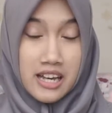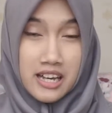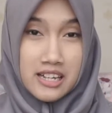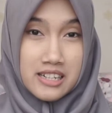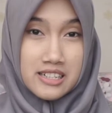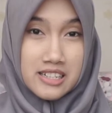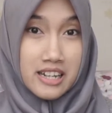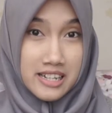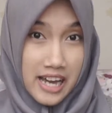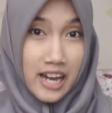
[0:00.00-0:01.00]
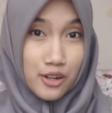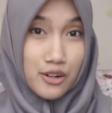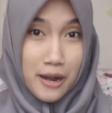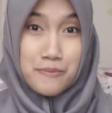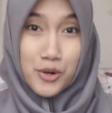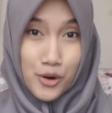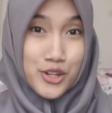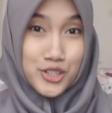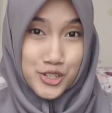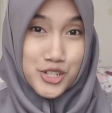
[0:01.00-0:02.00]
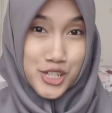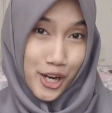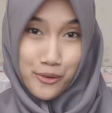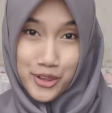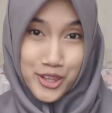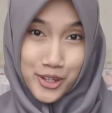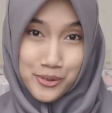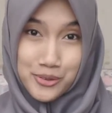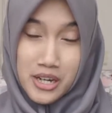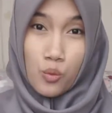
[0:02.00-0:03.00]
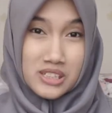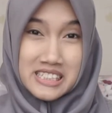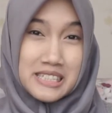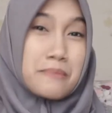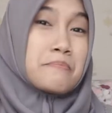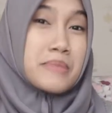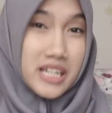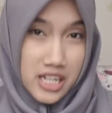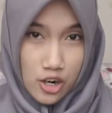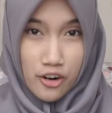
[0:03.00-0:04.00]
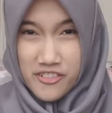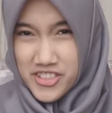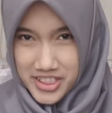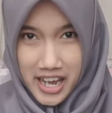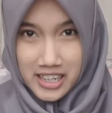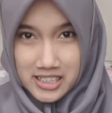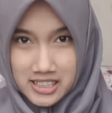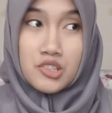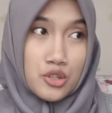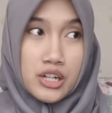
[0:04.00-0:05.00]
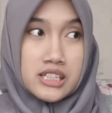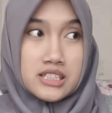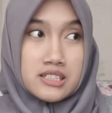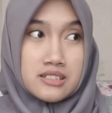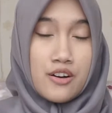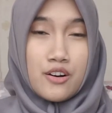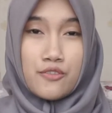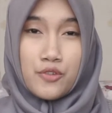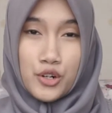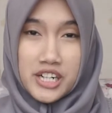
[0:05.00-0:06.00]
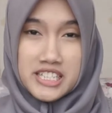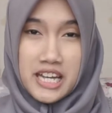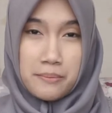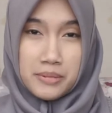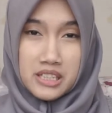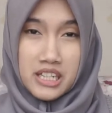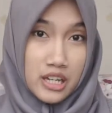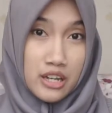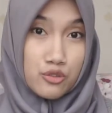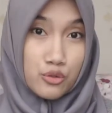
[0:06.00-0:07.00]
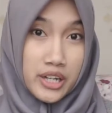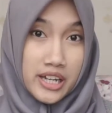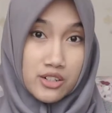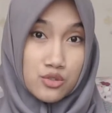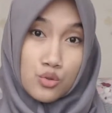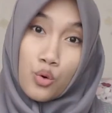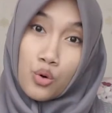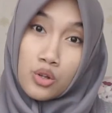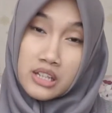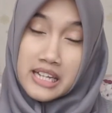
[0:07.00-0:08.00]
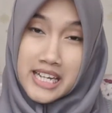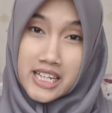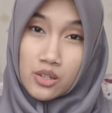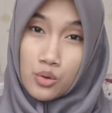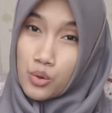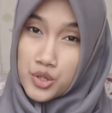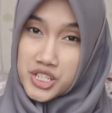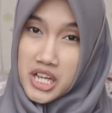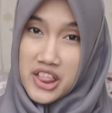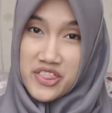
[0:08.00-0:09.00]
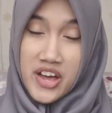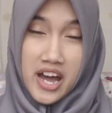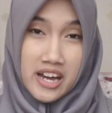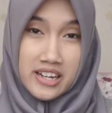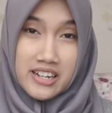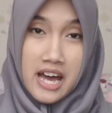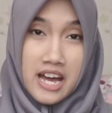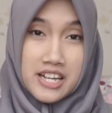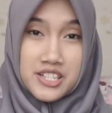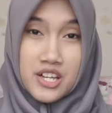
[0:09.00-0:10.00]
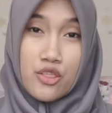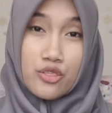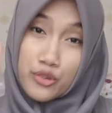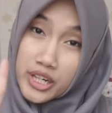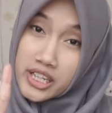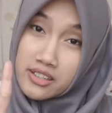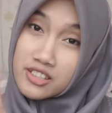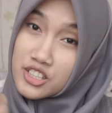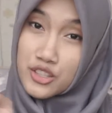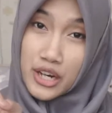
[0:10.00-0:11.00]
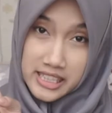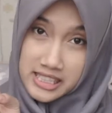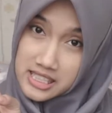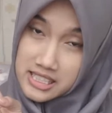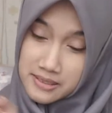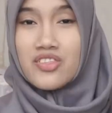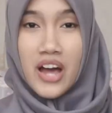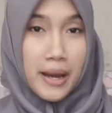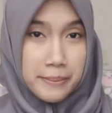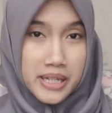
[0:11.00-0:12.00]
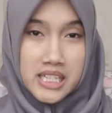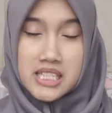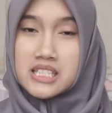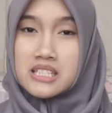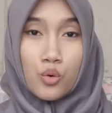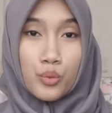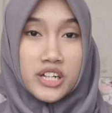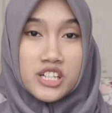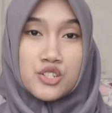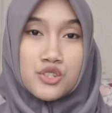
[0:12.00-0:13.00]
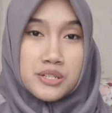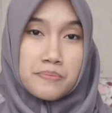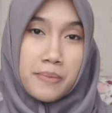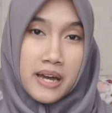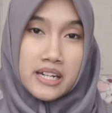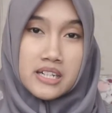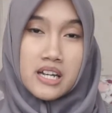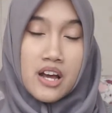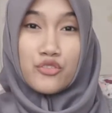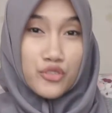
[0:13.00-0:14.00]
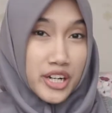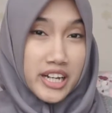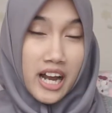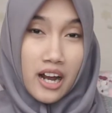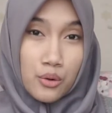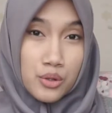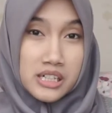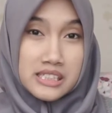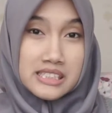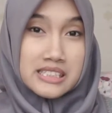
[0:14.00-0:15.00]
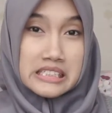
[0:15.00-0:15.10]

And now I'm going to share with you what's the meaning of that credits. For example, if we enroll in a course that has 3 credits, that means we need to spend 3 hours